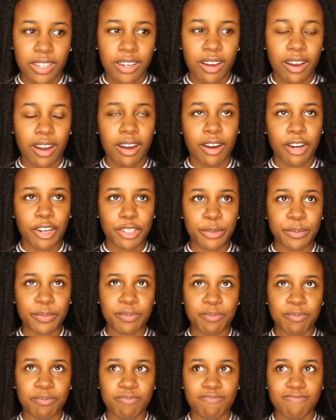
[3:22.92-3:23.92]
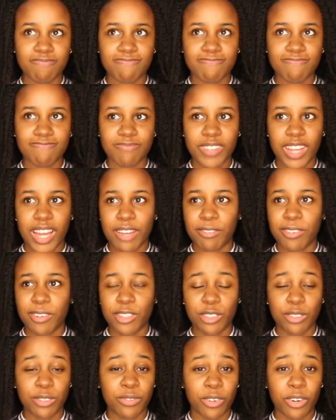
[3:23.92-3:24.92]
I felt
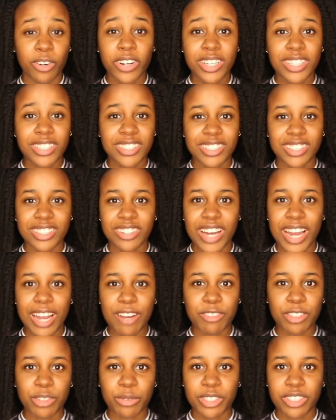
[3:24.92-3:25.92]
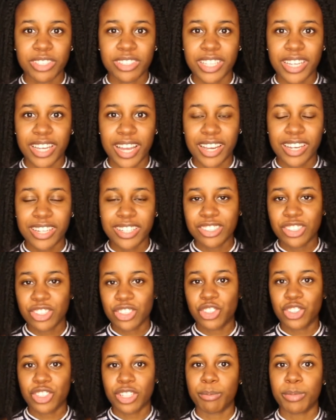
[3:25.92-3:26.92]
euphoric still afterwards. I couldn't
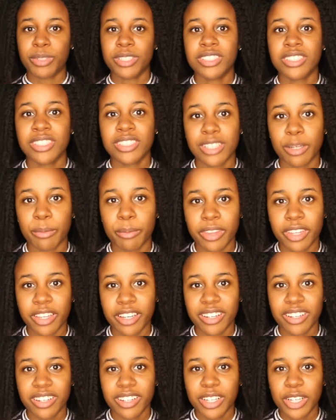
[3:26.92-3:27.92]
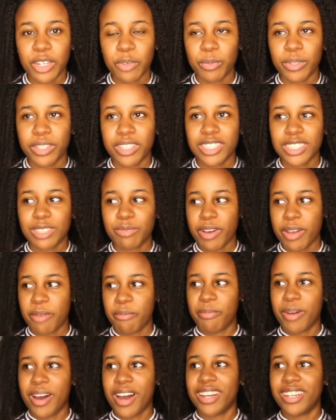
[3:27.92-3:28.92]
just jump into something because my
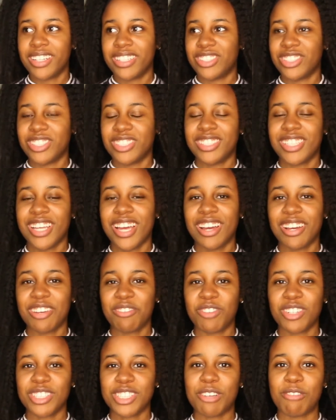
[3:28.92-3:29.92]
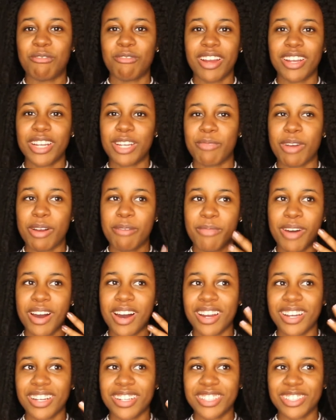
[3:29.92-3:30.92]
body just wasn't ready. My
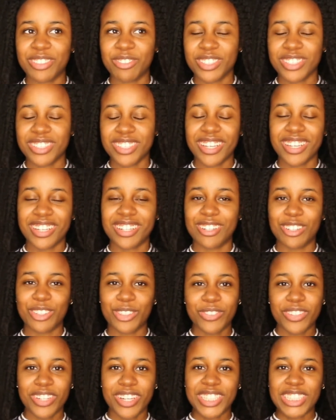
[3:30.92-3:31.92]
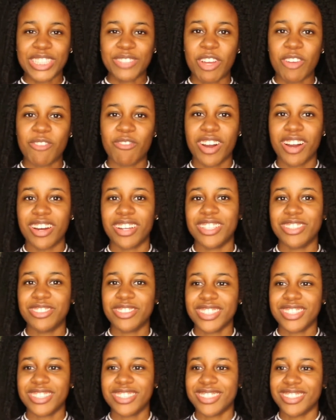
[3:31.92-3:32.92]
mind was in another place. My body
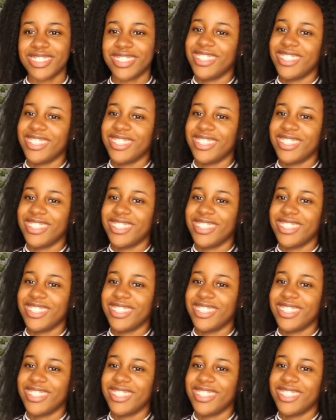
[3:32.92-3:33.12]
was